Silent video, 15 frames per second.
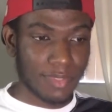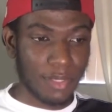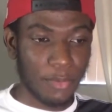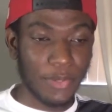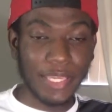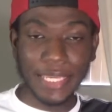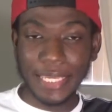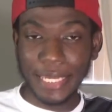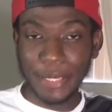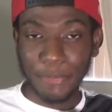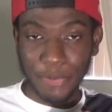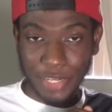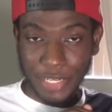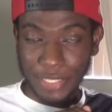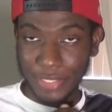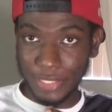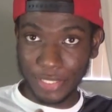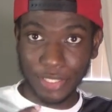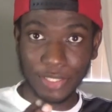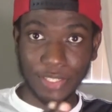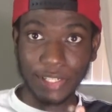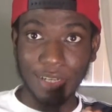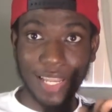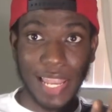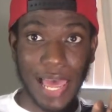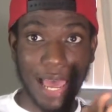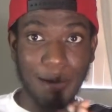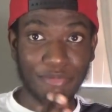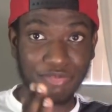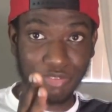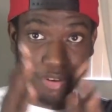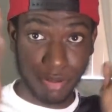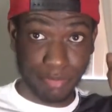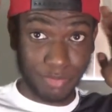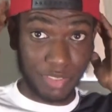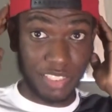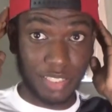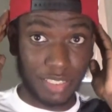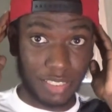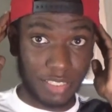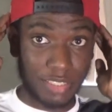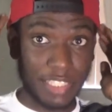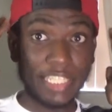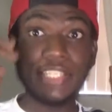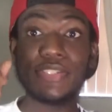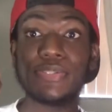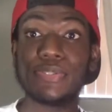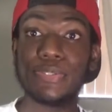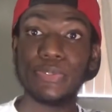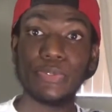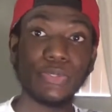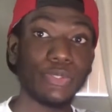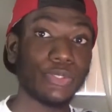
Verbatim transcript: We here with another collab from these two,